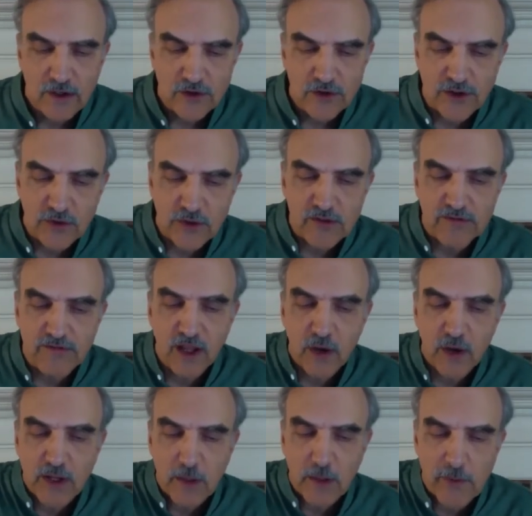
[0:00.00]
generally
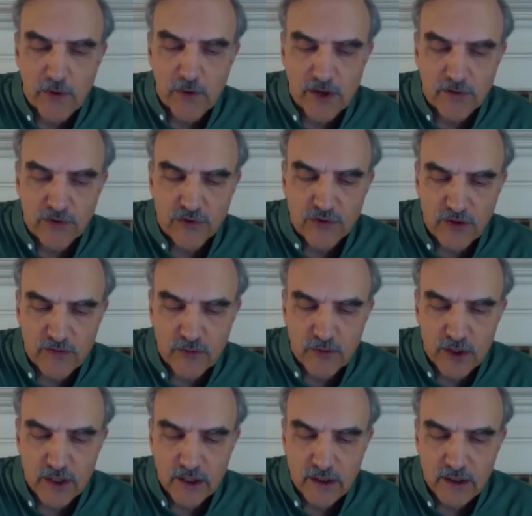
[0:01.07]
following a period of
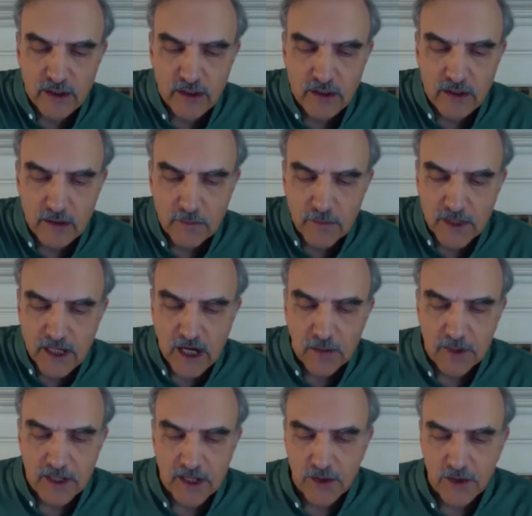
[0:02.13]
suffering,
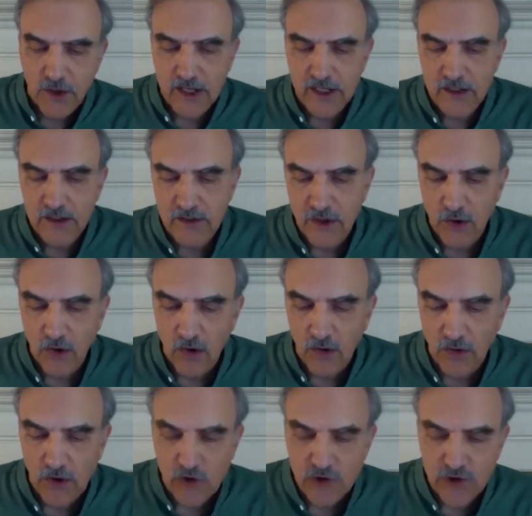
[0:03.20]
becoming enlightened along
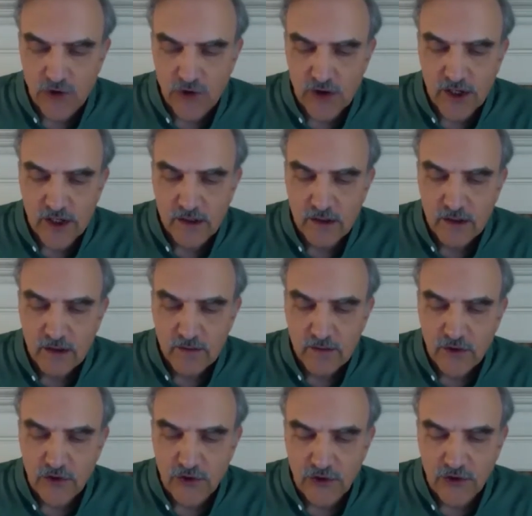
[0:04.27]
their journey.
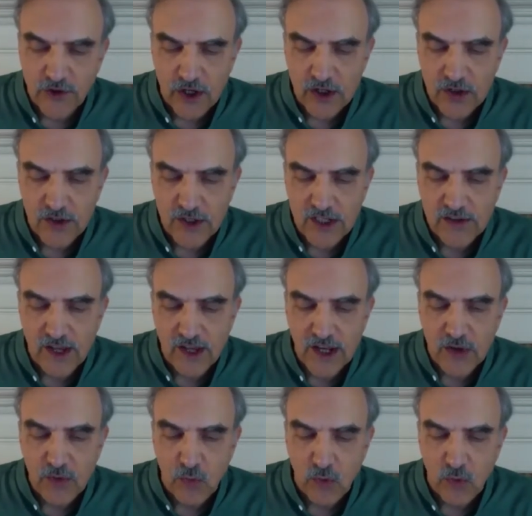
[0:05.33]
This is not unique to
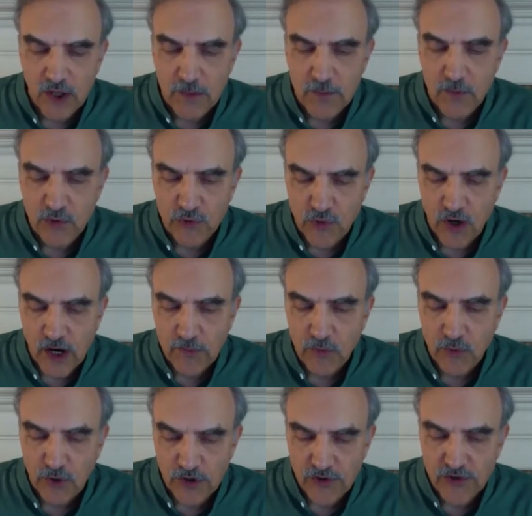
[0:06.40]
any one of the prescribed
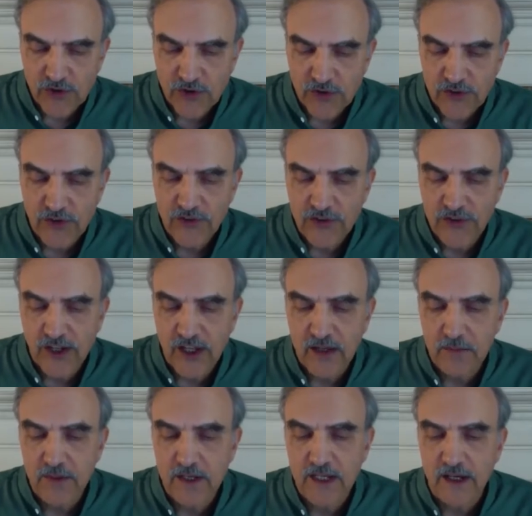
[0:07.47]
religions,
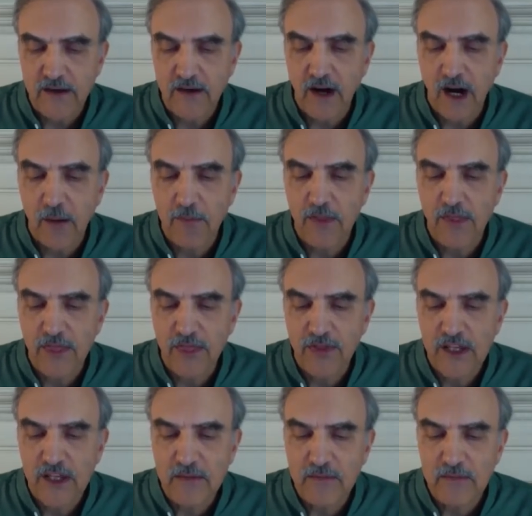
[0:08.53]
instead being a common
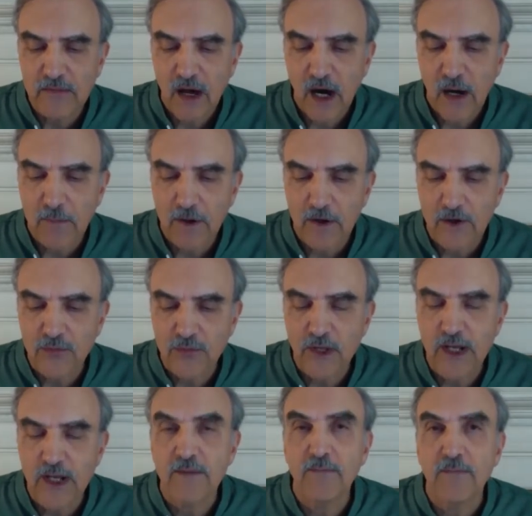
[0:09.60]
theme amongst
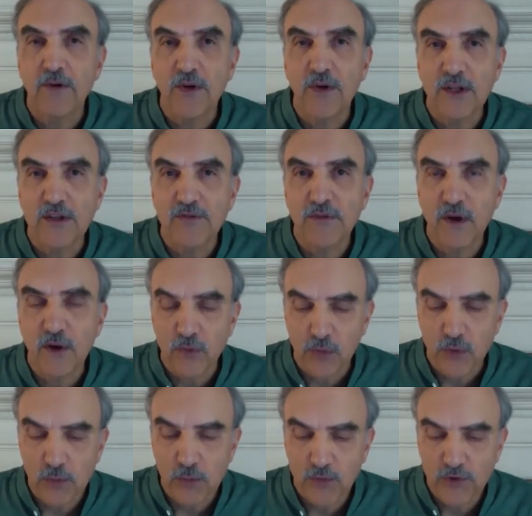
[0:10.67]
many belief
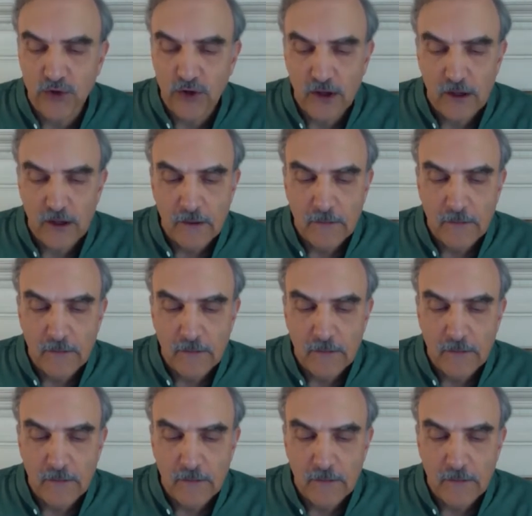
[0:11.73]
groups.